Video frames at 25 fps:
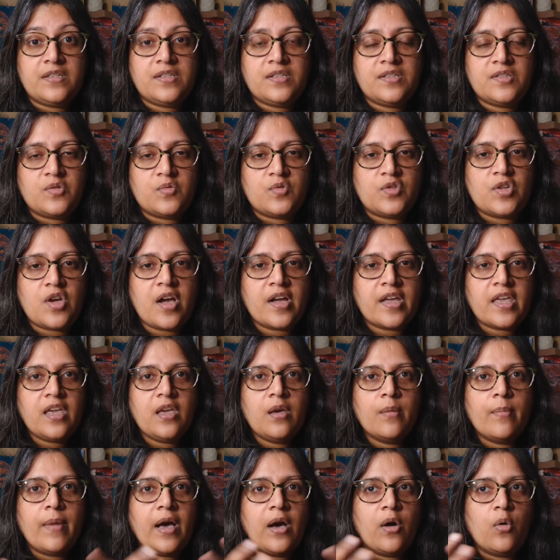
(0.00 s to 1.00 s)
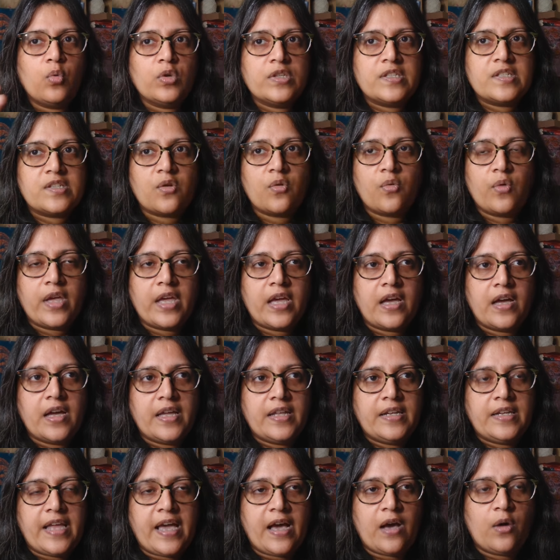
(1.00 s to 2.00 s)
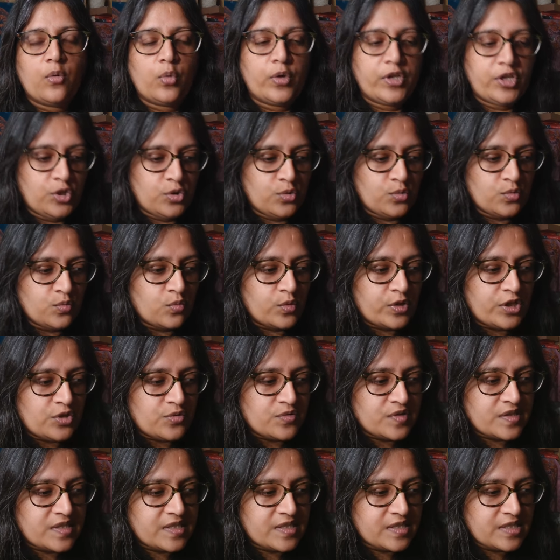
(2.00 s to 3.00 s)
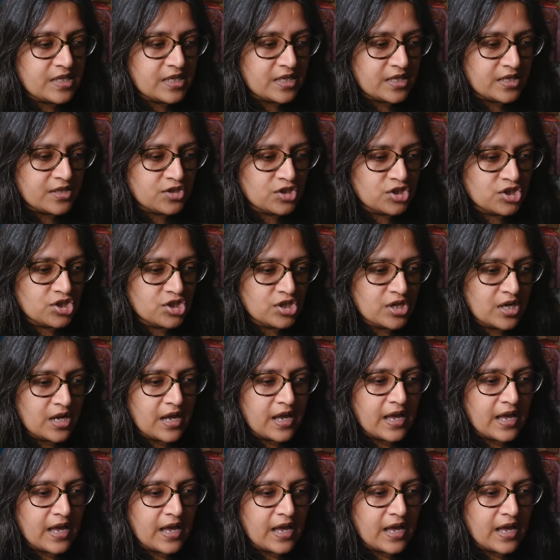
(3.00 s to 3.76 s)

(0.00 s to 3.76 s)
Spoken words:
So talking about what's going on now, when you stitch,